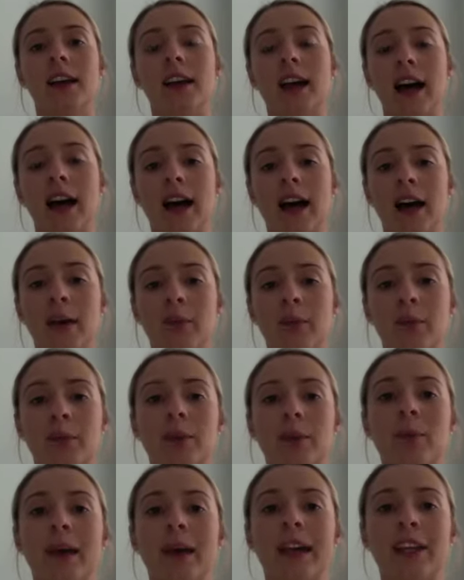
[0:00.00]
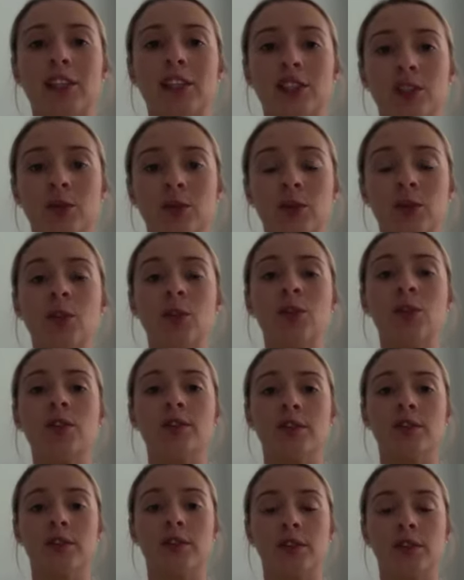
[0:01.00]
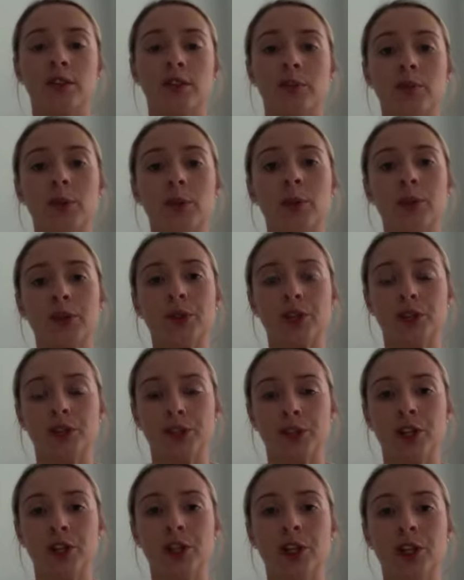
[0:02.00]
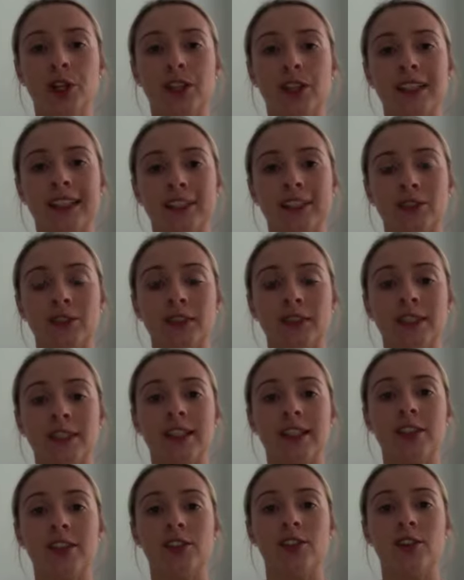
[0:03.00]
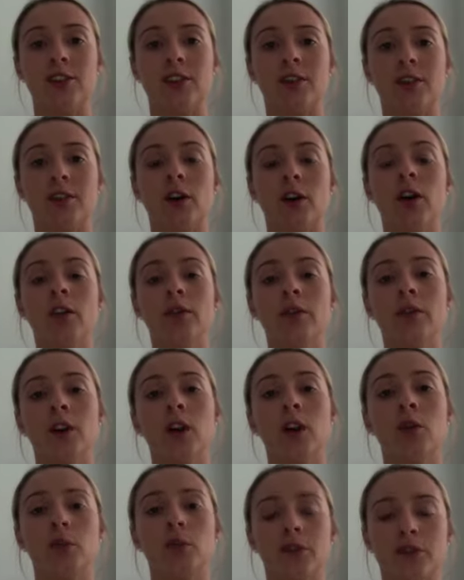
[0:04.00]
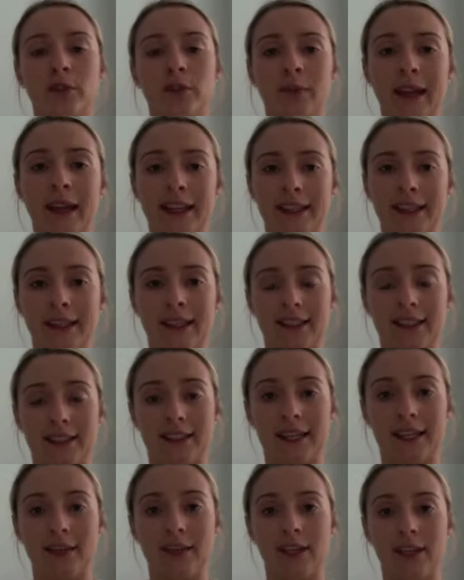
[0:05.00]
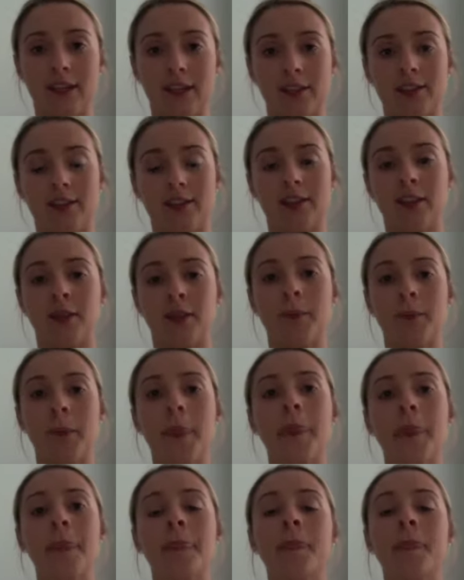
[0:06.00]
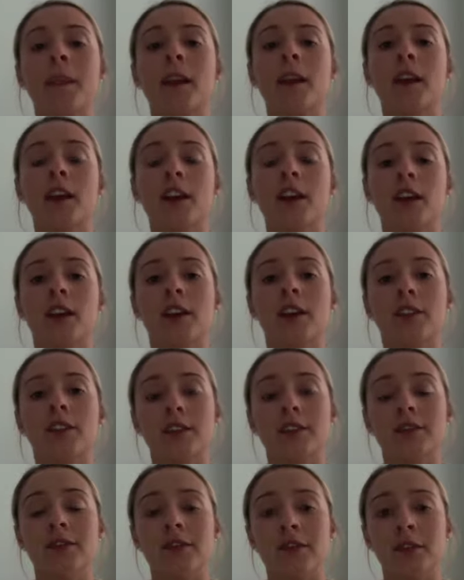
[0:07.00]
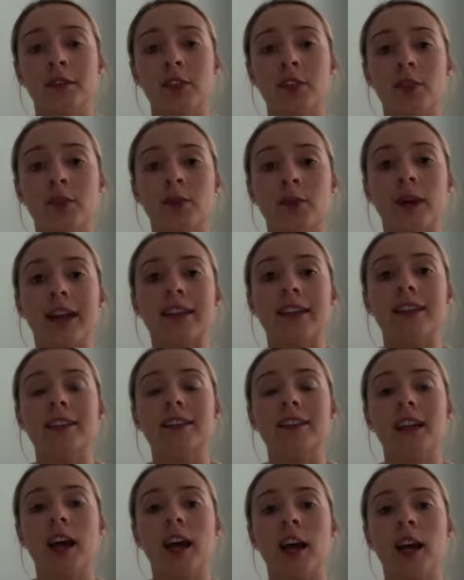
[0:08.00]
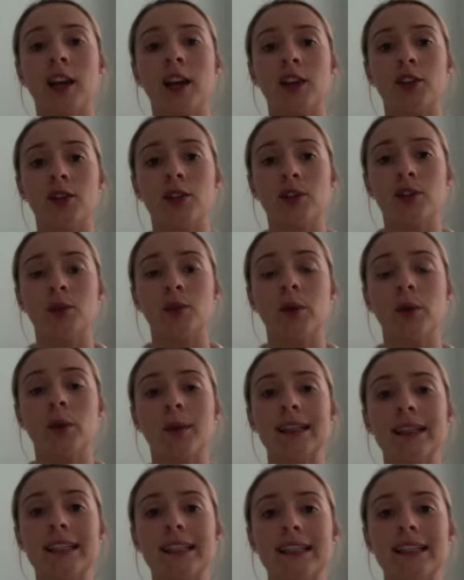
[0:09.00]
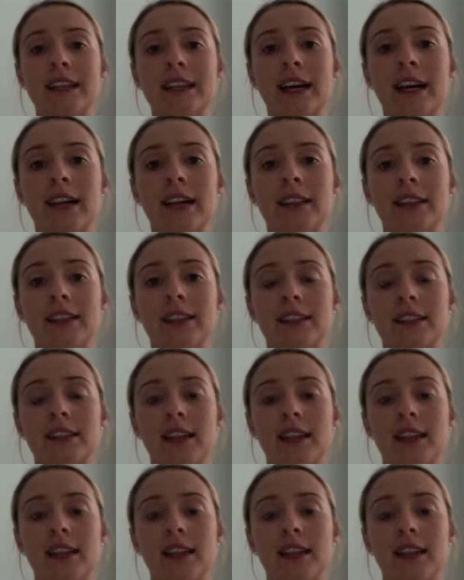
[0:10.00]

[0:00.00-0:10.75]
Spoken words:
The patient was also prompted to turn the electricity stove off, which remained a safety concern. So for future practice, I should probably start,